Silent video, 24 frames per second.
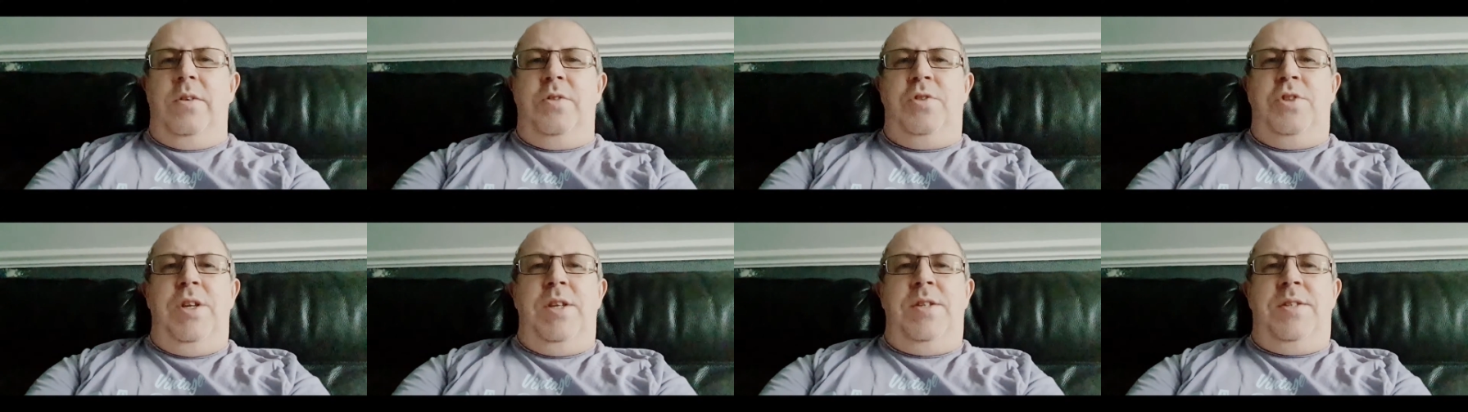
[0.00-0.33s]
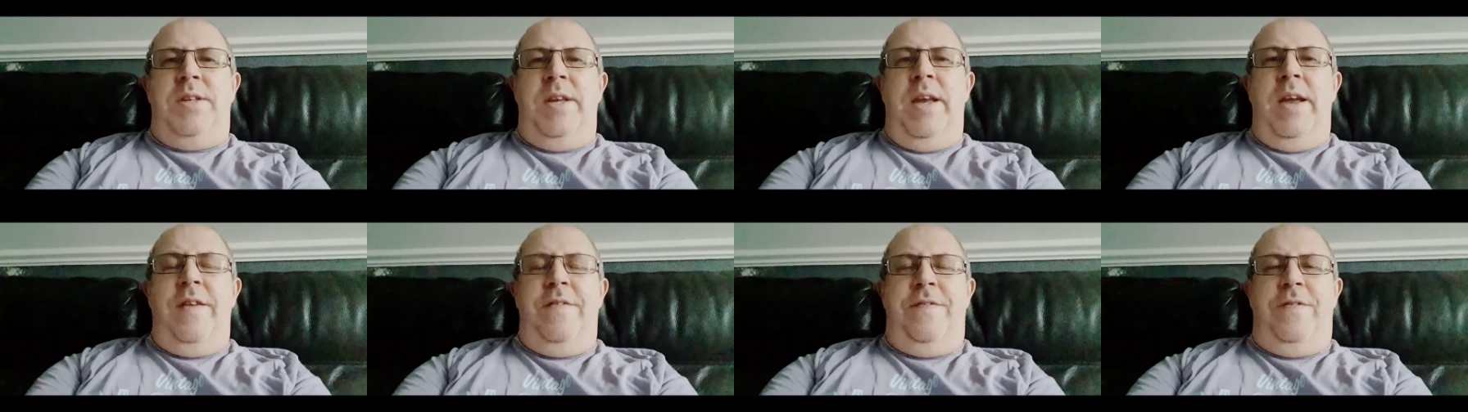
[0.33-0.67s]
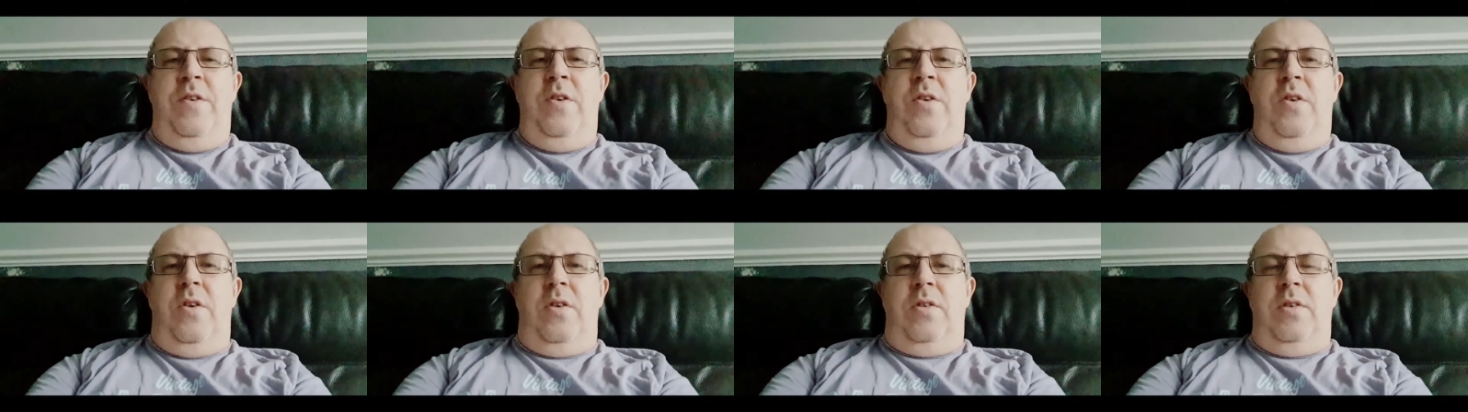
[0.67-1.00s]
GTA
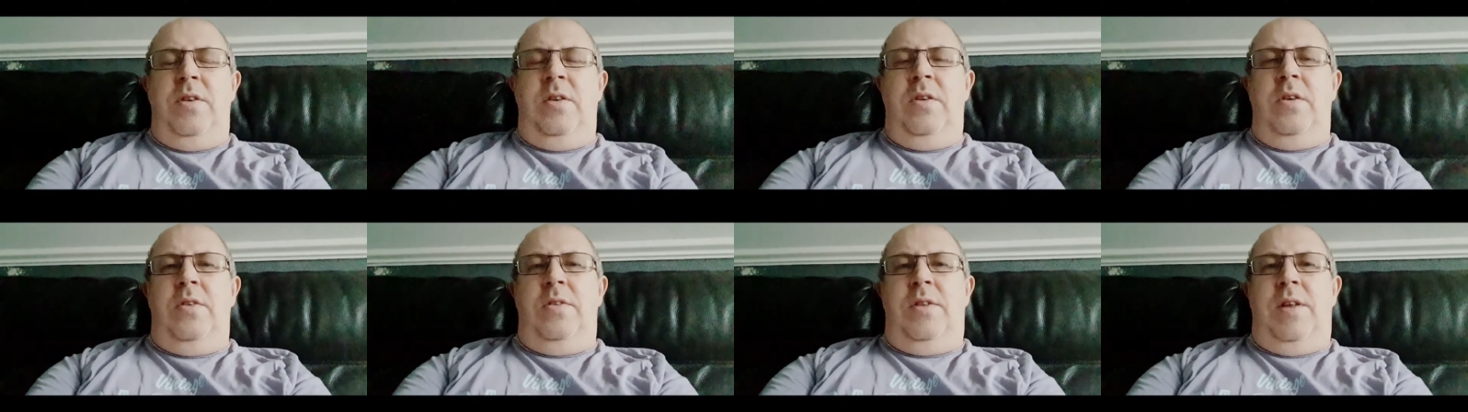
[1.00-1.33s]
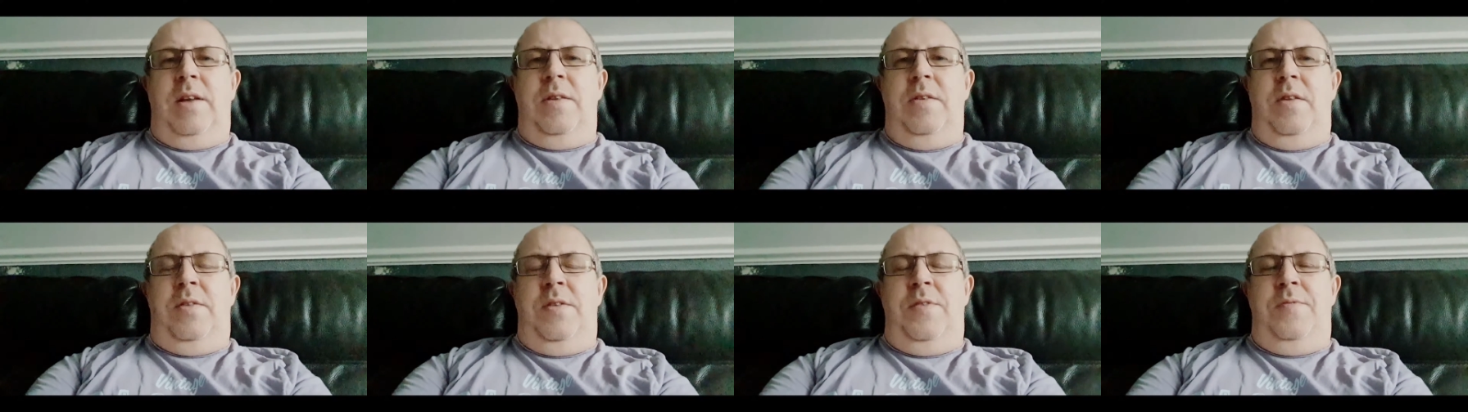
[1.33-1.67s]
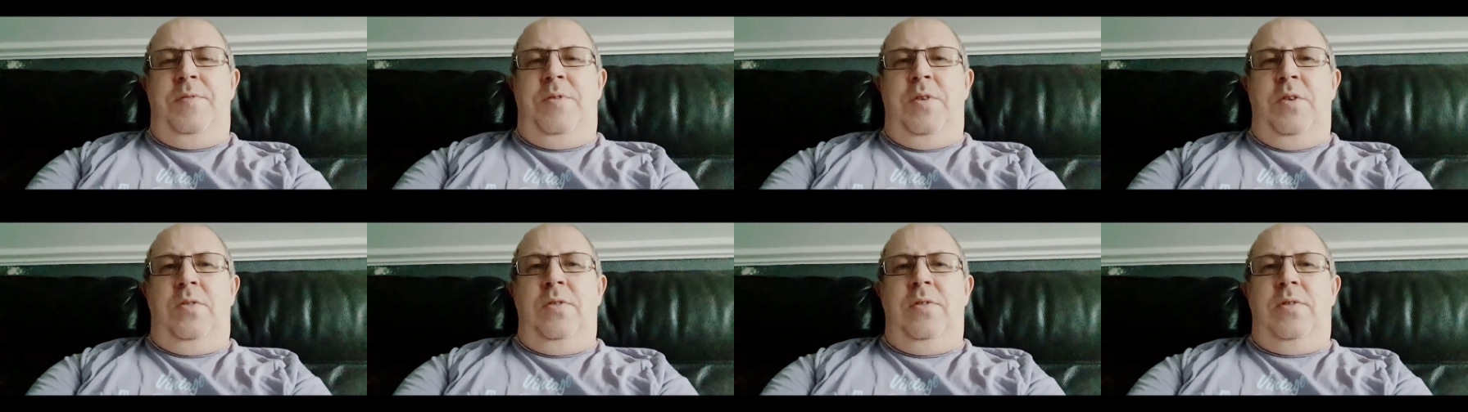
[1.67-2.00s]
4. You know, that
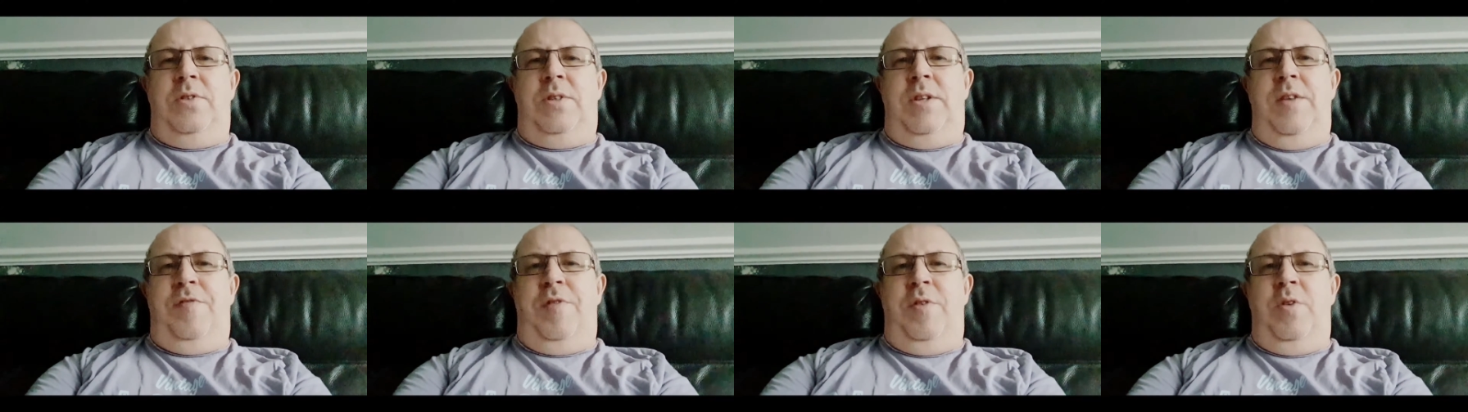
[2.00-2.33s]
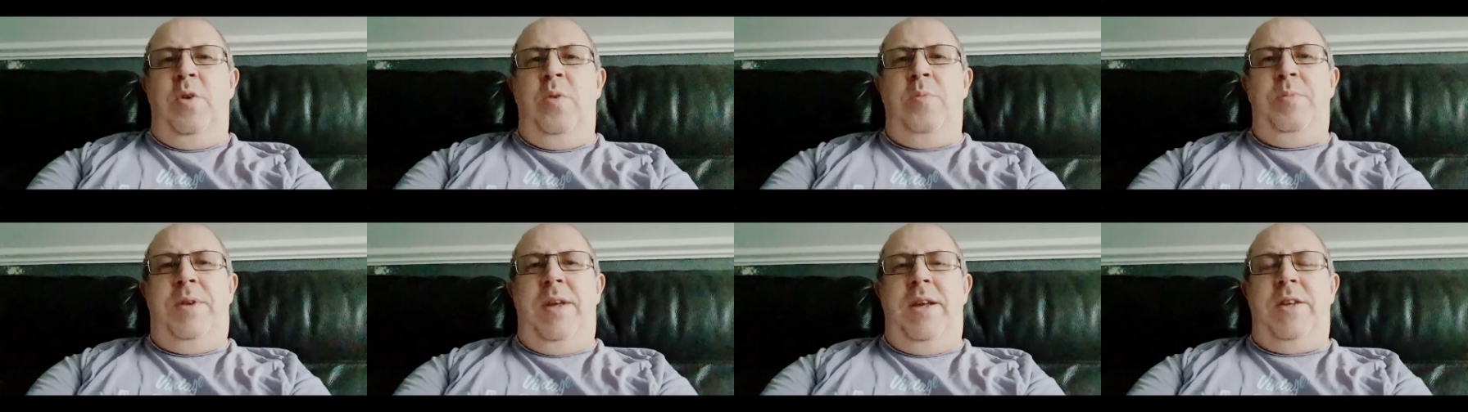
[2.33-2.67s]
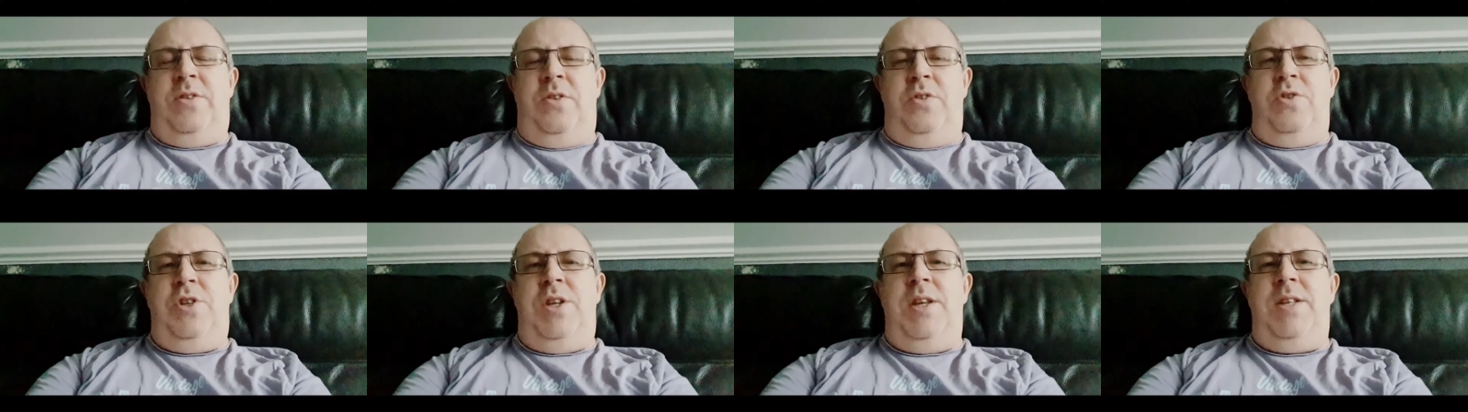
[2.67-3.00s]
they've done different
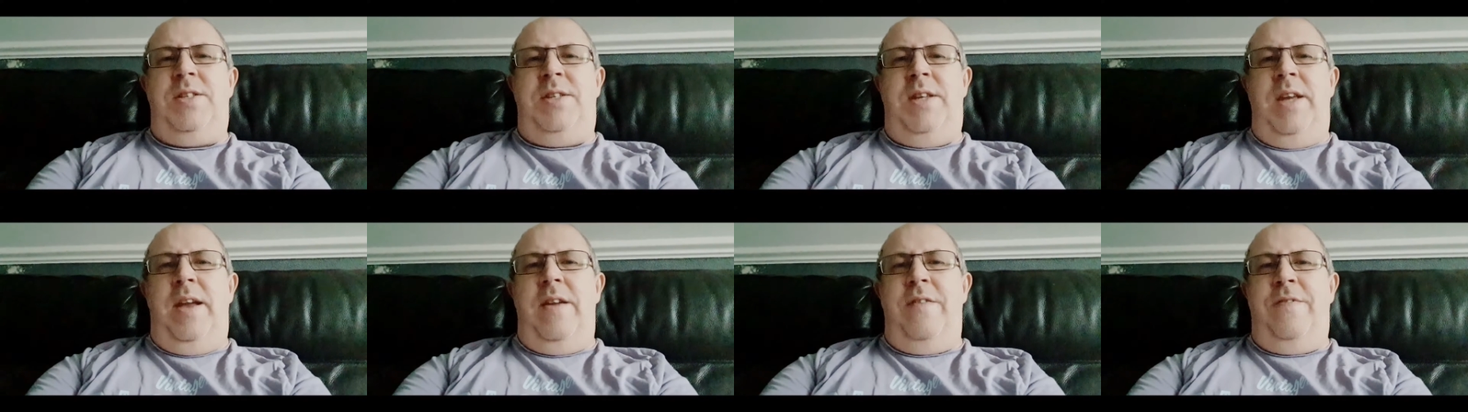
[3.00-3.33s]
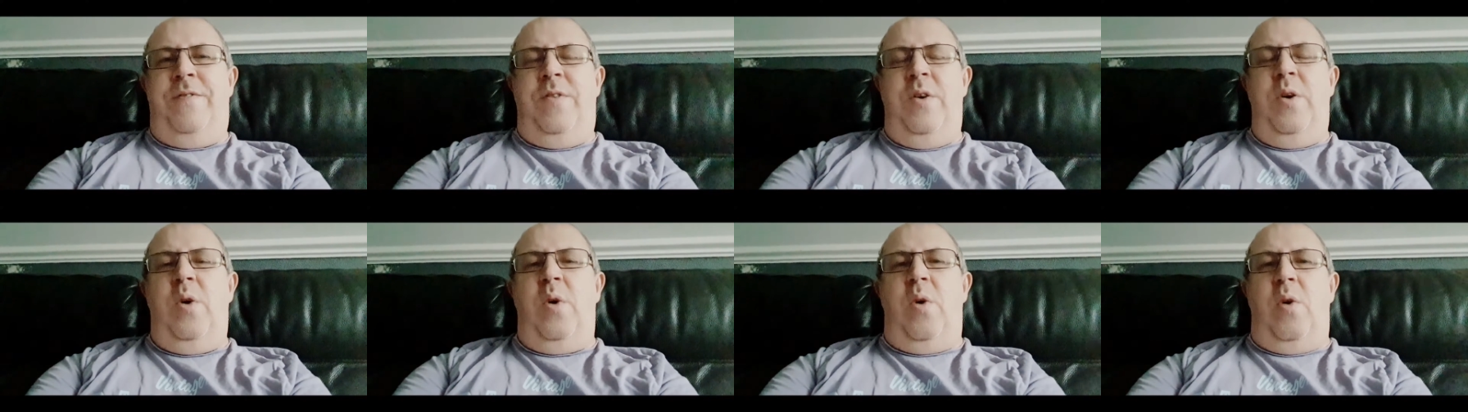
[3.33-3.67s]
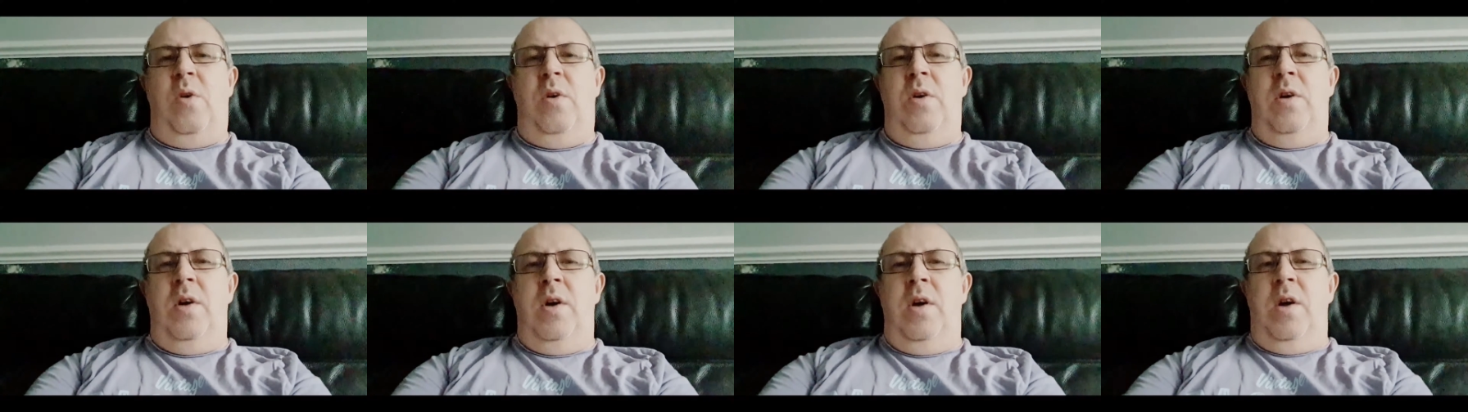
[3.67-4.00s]
updates on GTA
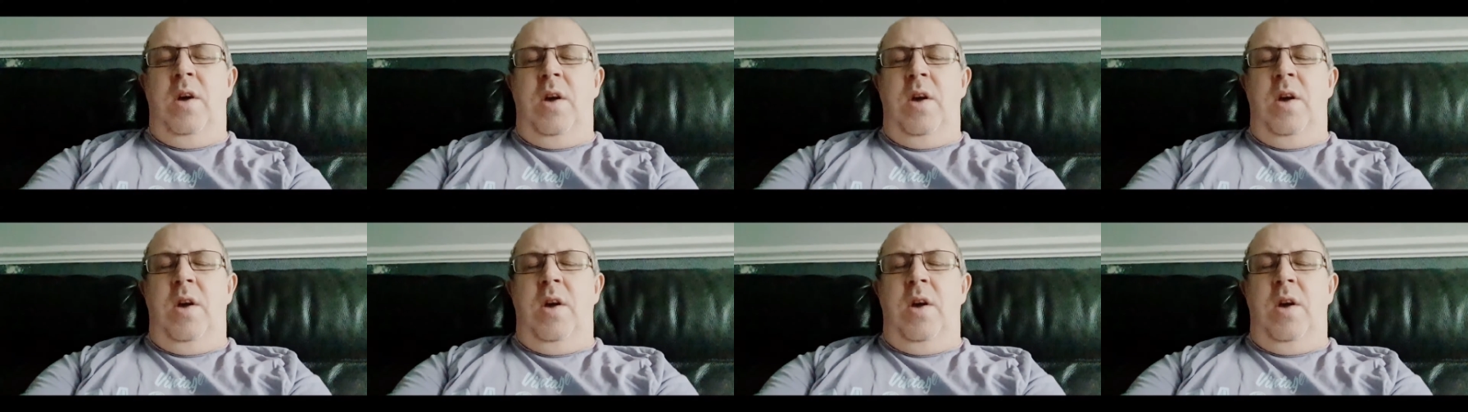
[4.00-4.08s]
4